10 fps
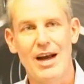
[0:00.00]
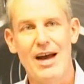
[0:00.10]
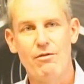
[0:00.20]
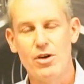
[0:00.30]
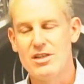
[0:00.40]

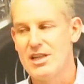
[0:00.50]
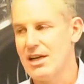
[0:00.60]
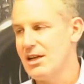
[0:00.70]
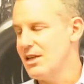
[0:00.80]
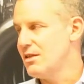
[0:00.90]
Every
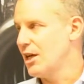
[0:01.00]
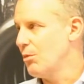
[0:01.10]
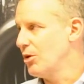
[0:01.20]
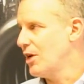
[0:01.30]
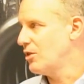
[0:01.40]
sickness that could
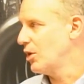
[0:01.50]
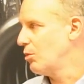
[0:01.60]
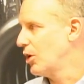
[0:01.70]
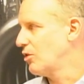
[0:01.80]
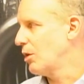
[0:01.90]
potentially
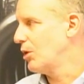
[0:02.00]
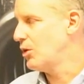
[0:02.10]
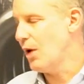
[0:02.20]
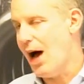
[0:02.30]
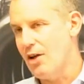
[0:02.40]
bring somebody
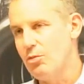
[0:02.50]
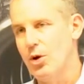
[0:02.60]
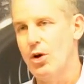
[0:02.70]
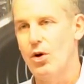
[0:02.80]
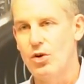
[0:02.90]
to a
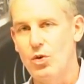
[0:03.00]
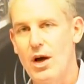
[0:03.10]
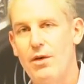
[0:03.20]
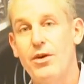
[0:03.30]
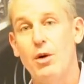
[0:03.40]
hospital or to a
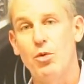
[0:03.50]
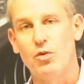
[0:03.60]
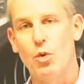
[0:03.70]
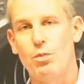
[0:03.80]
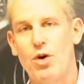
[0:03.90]
healthcare puts
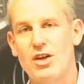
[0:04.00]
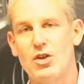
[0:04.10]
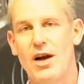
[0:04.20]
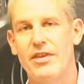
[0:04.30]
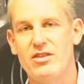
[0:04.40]
more pressure
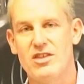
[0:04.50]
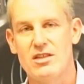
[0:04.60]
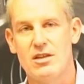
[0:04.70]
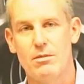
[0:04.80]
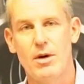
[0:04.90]
on the
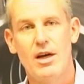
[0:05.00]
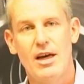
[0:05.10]
system.